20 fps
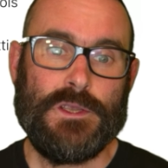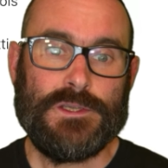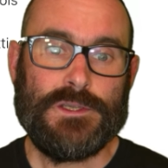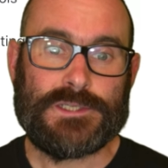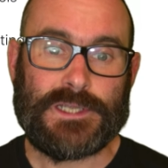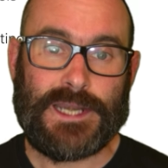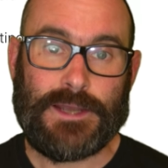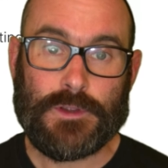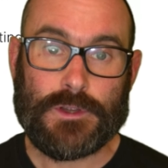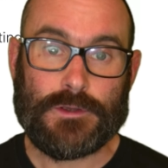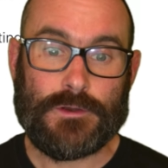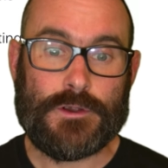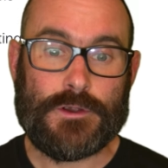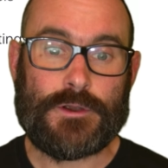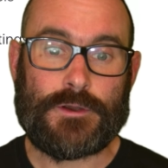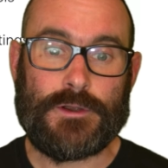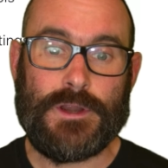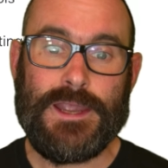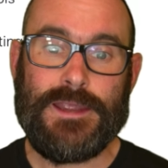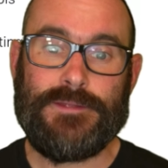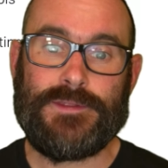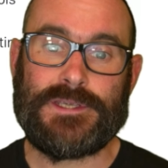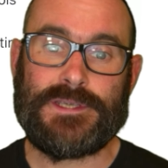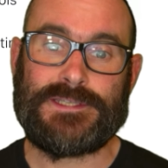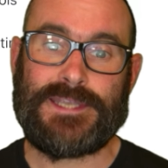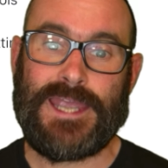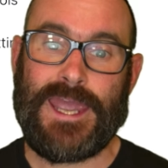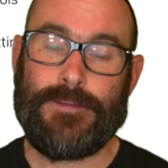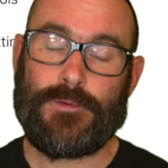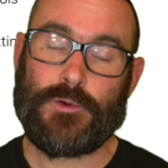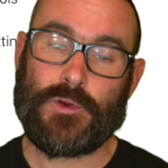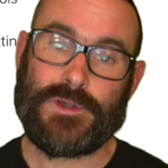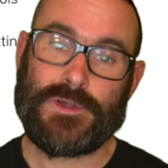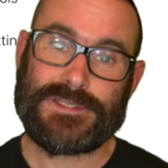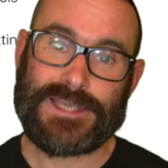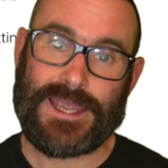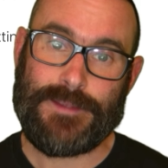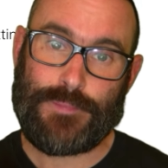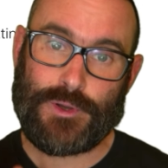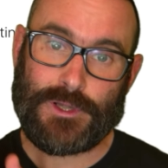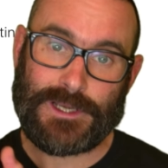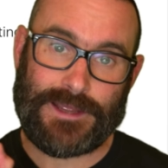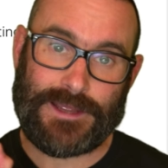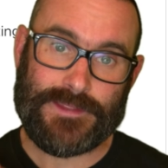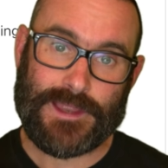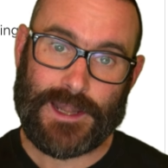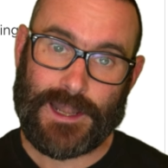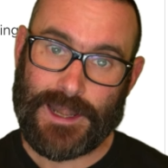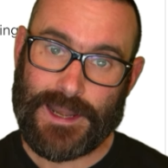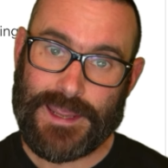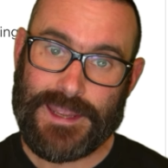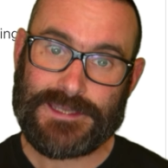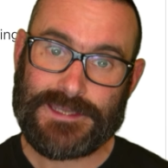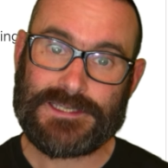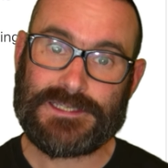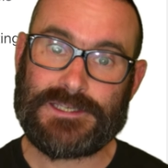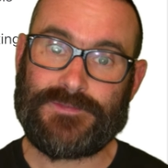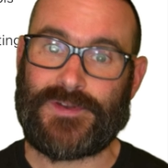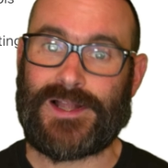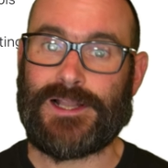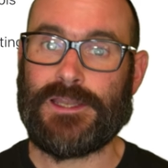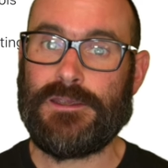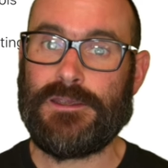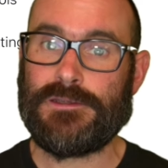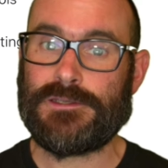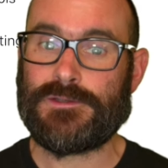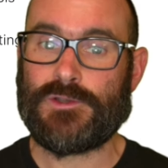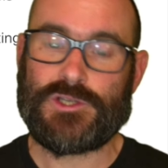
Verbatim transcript: So now we go and create this table, and we say pull out the latest values,